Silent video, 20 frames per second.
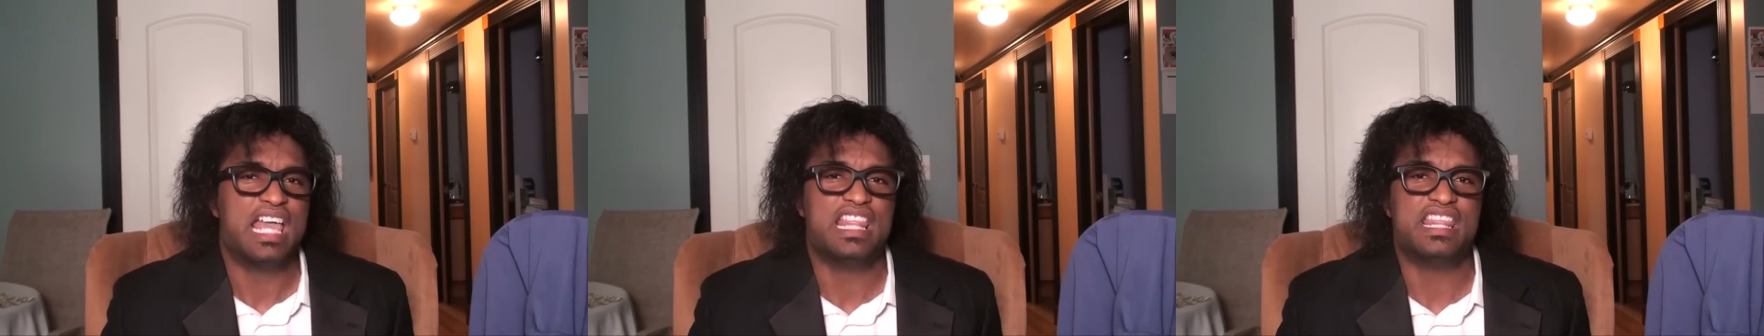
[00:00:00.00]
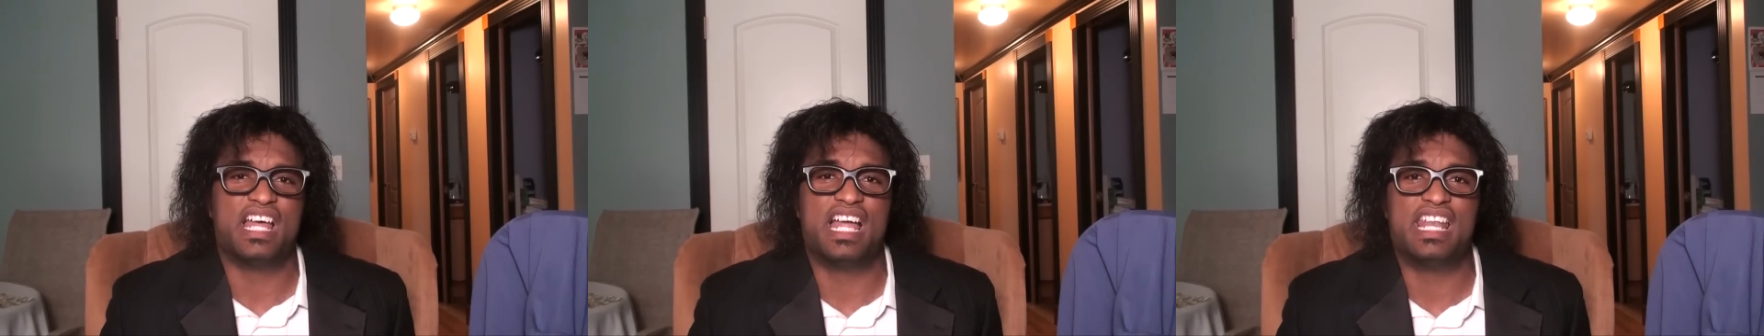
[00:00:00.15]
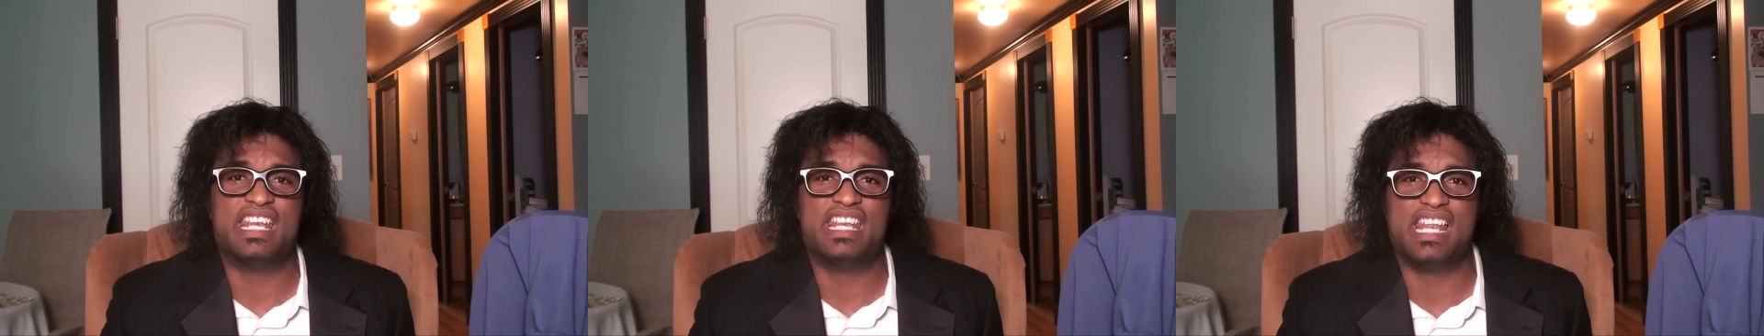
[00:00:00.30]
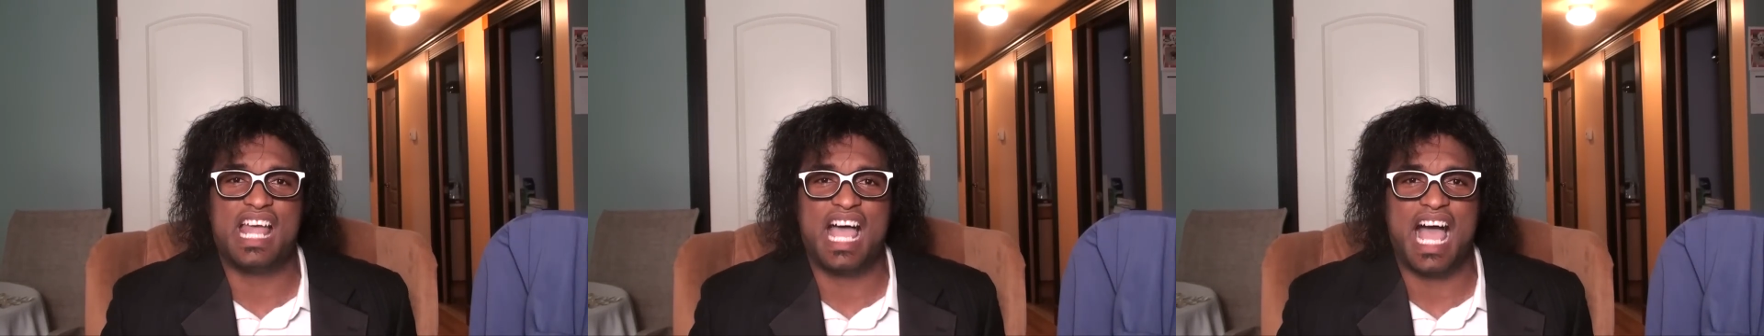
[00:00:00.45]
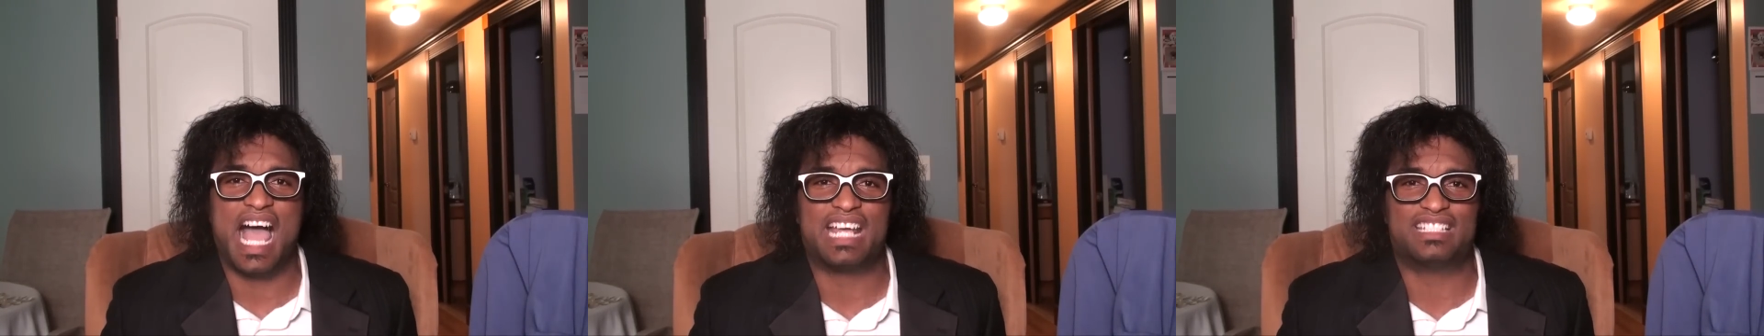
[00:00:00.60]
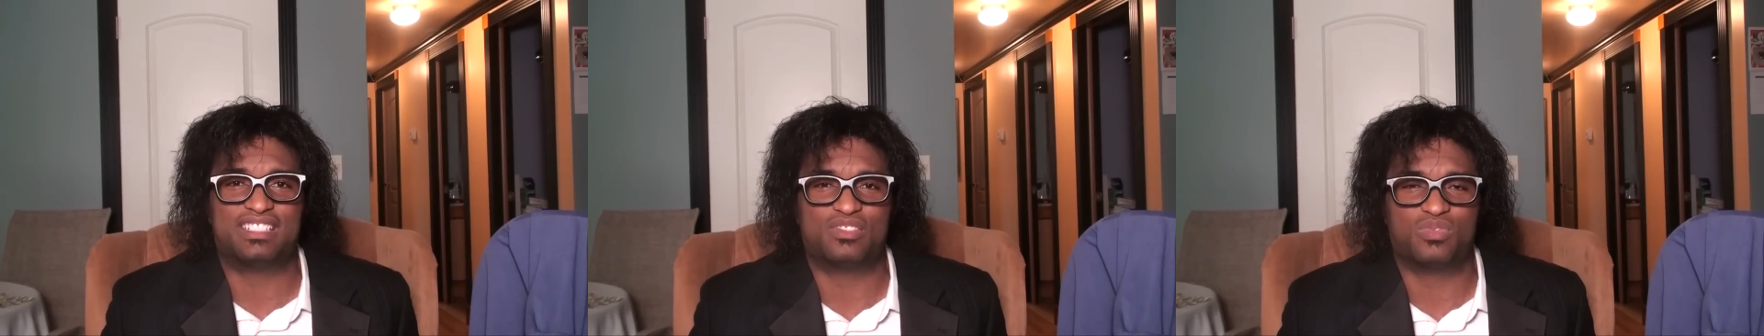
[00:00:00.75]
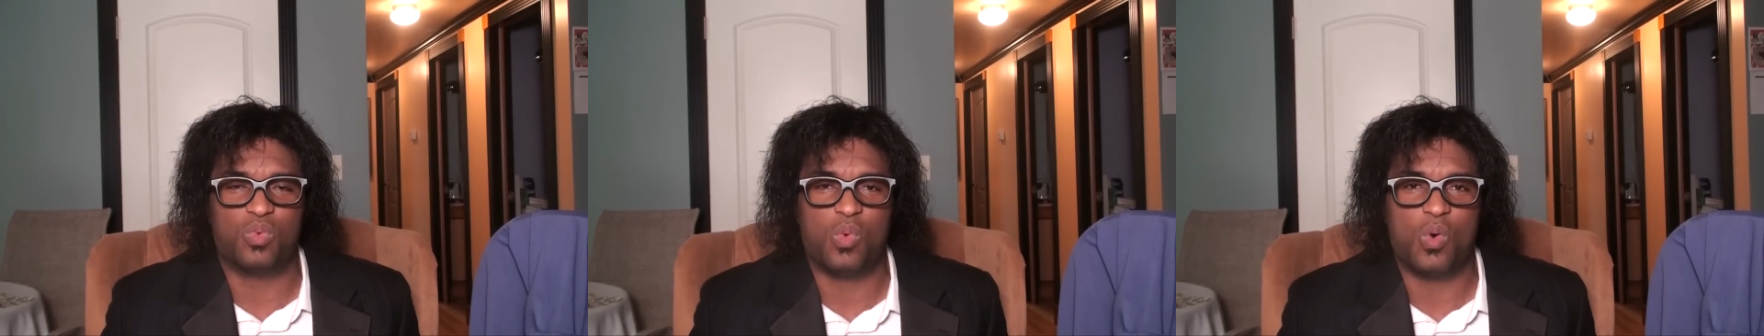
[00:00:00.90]
The
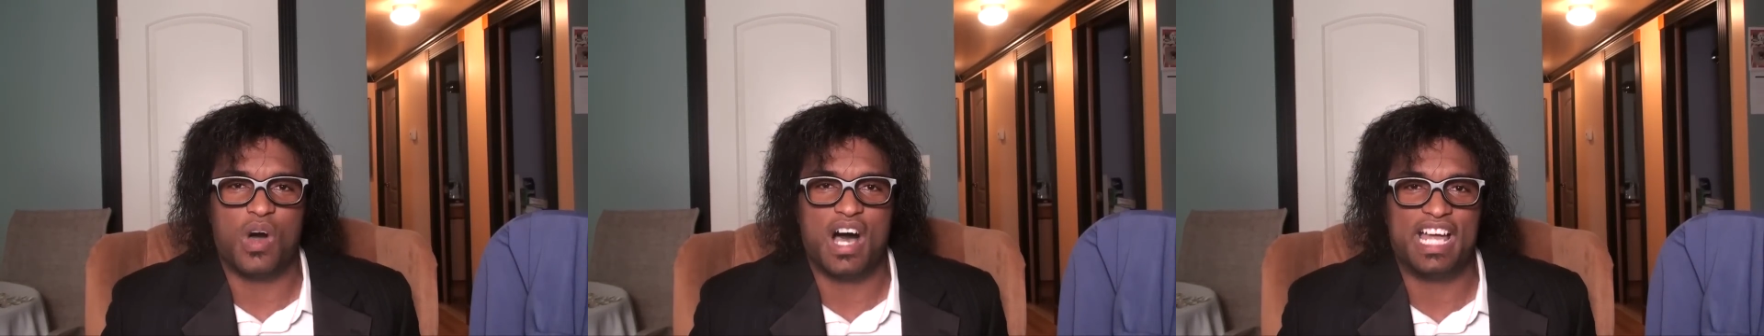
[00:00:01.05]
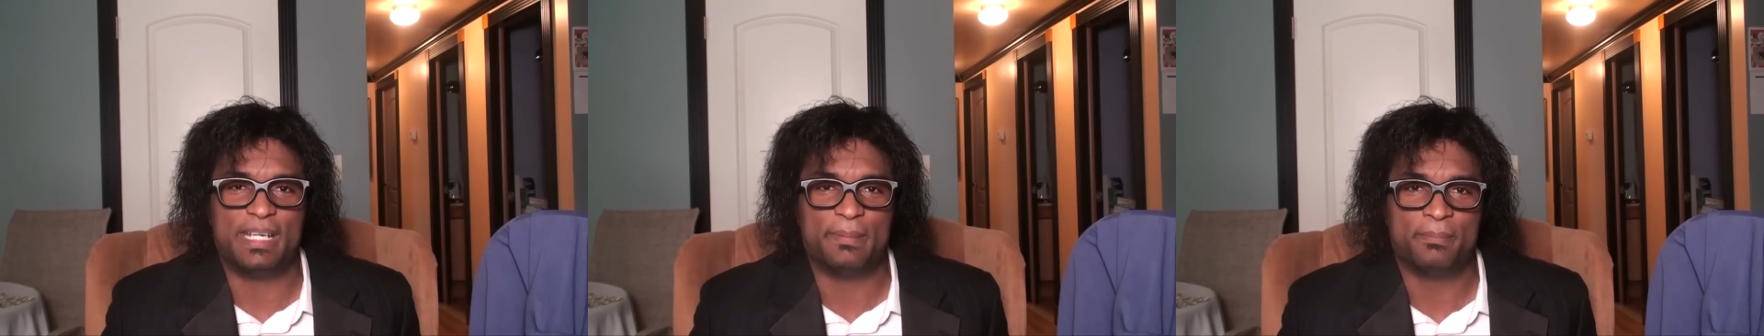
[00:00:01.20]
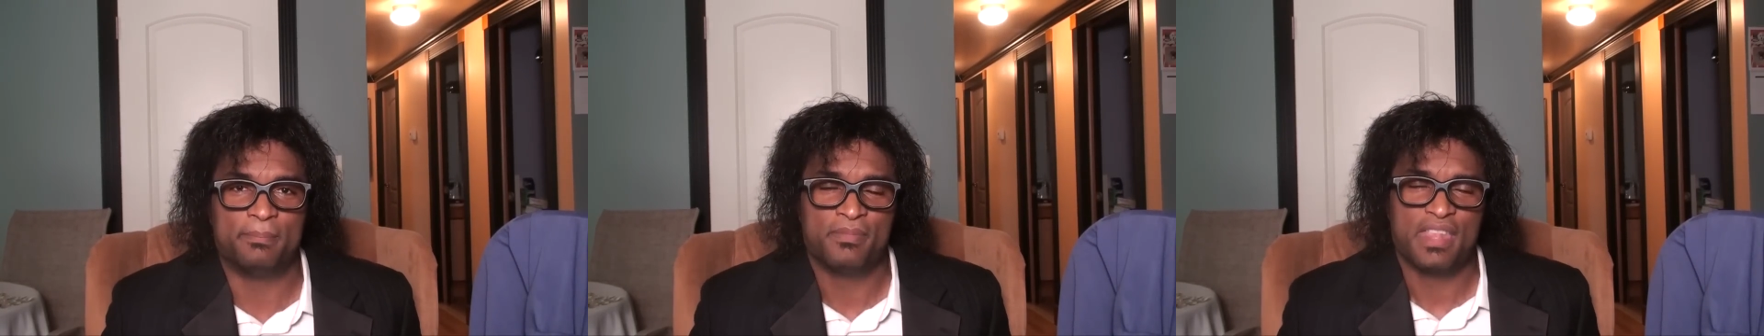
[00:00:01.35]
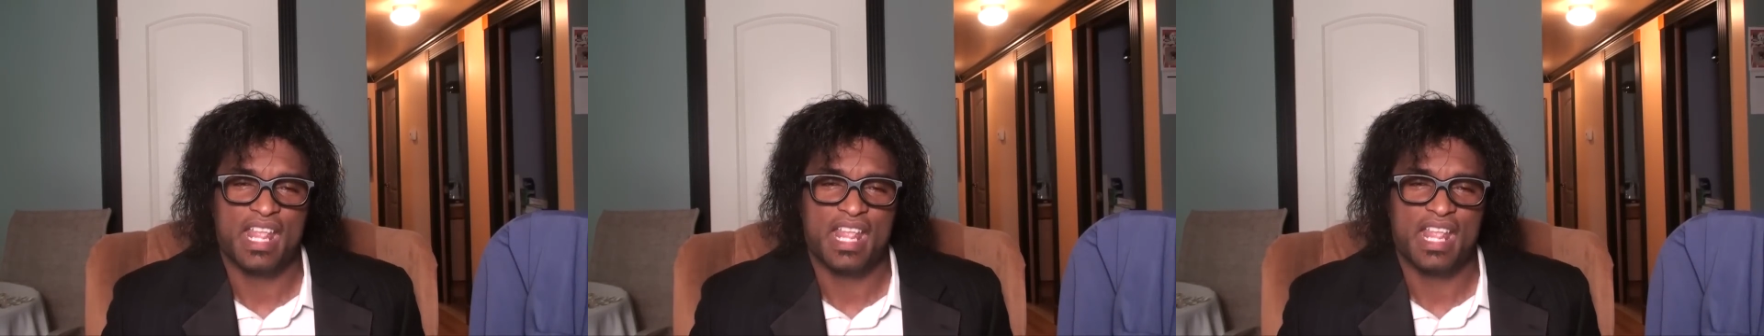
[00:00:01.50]
next one.